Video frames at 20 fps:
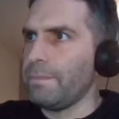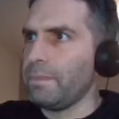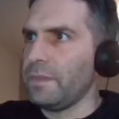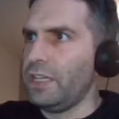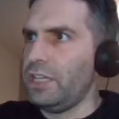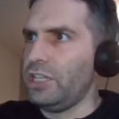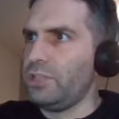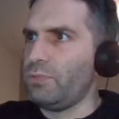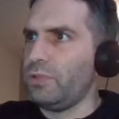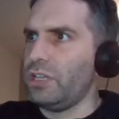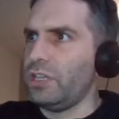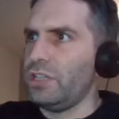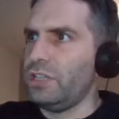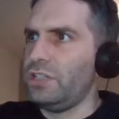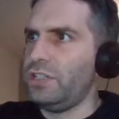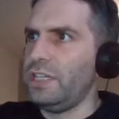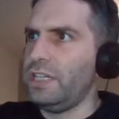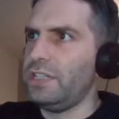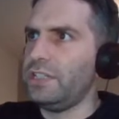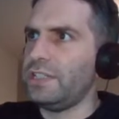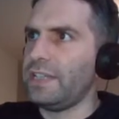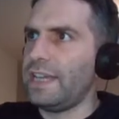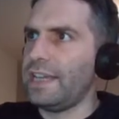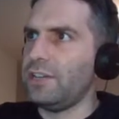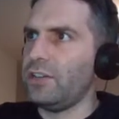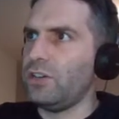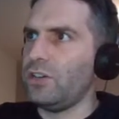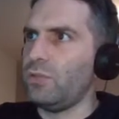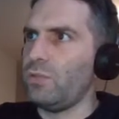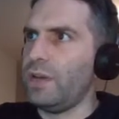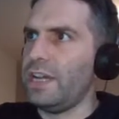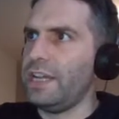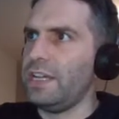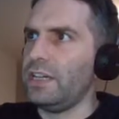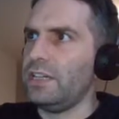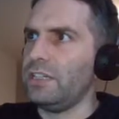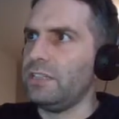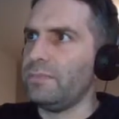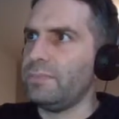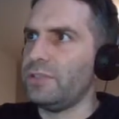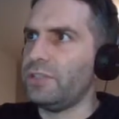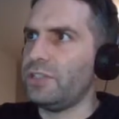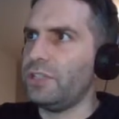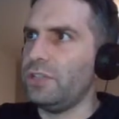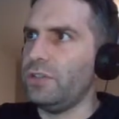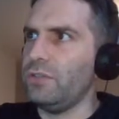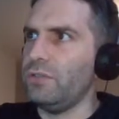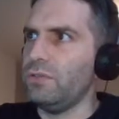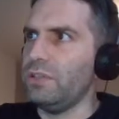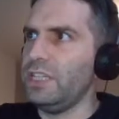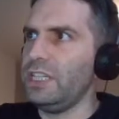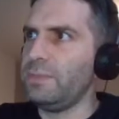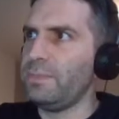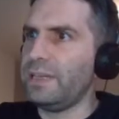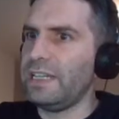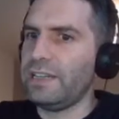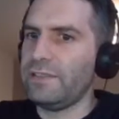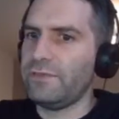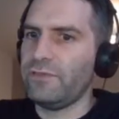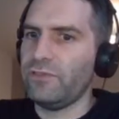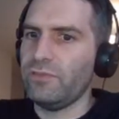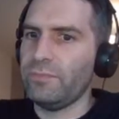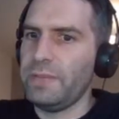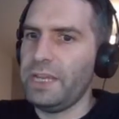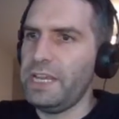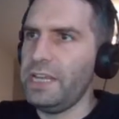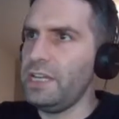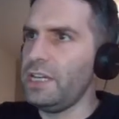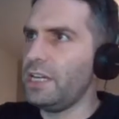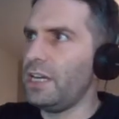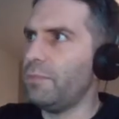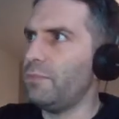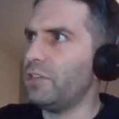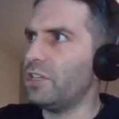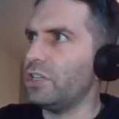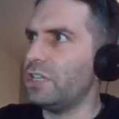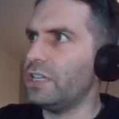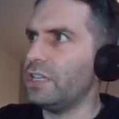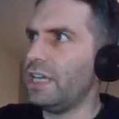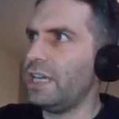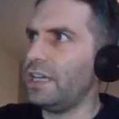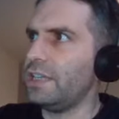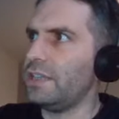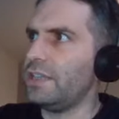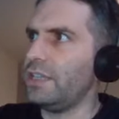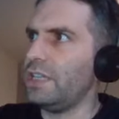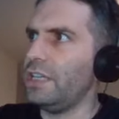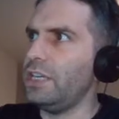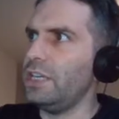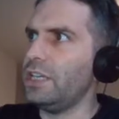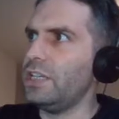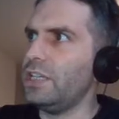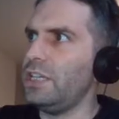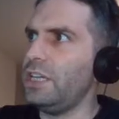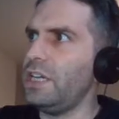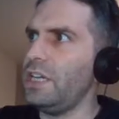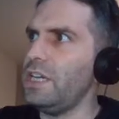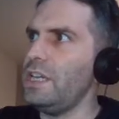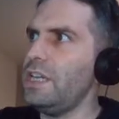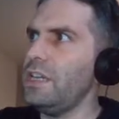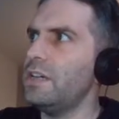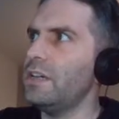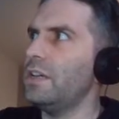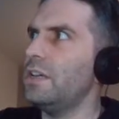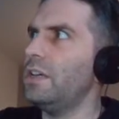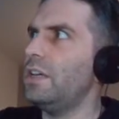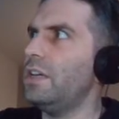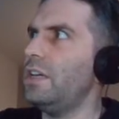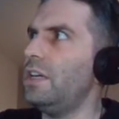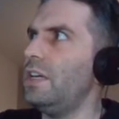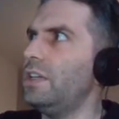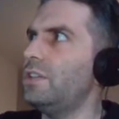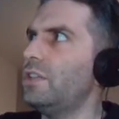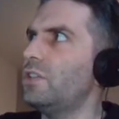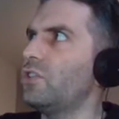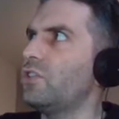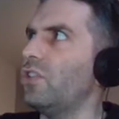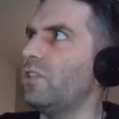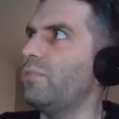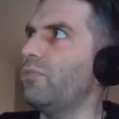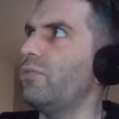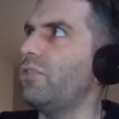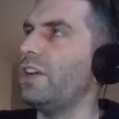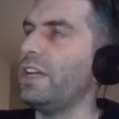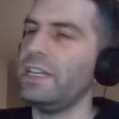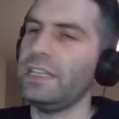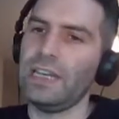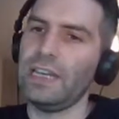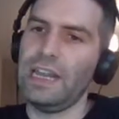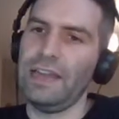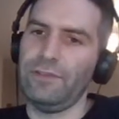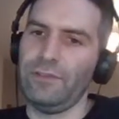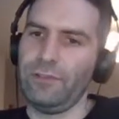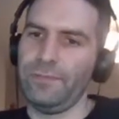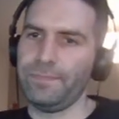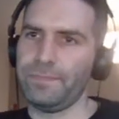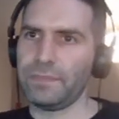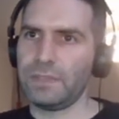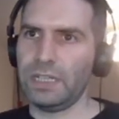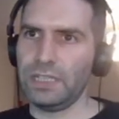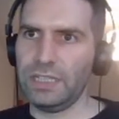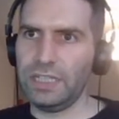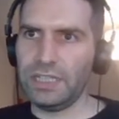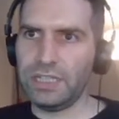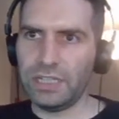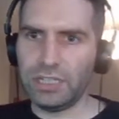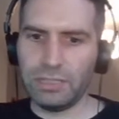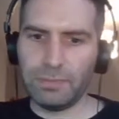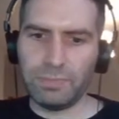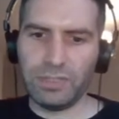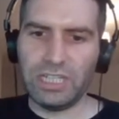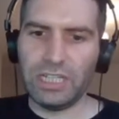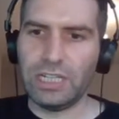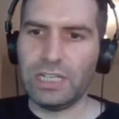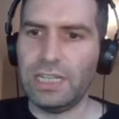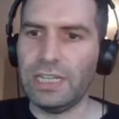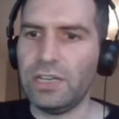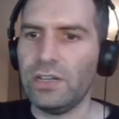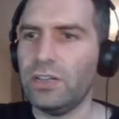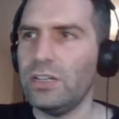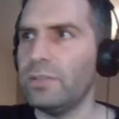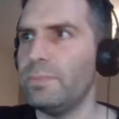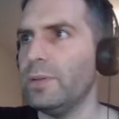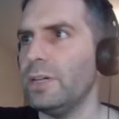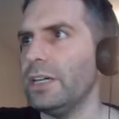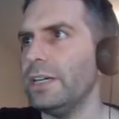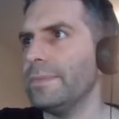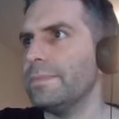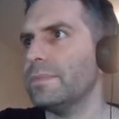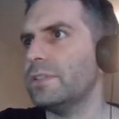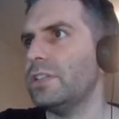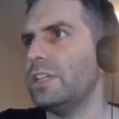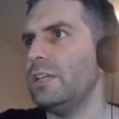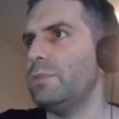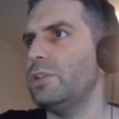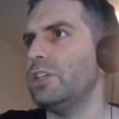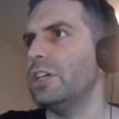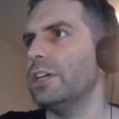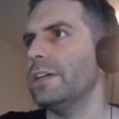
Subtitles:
is we're going to zigzag our way up to this platform here, and we're going to get the key in the top right of the level. This isn't a particularly hard part, so here we go.